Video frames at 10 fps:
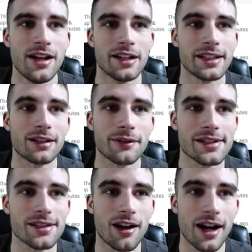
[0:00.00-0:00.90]
And he had a
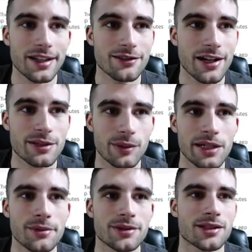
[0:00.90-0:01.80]
recent hot stretch where
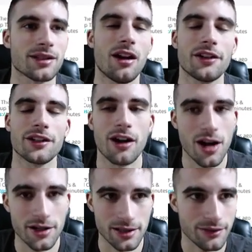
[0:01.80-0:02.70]
he was just
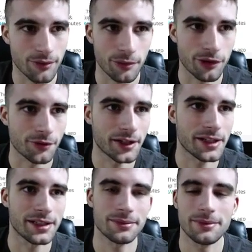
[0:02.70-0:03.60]
unconscious from
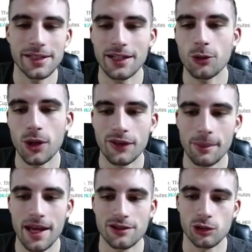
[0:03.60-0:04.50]
three, and he, he did cool off
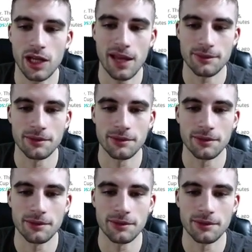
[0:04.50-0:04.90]
the past two games.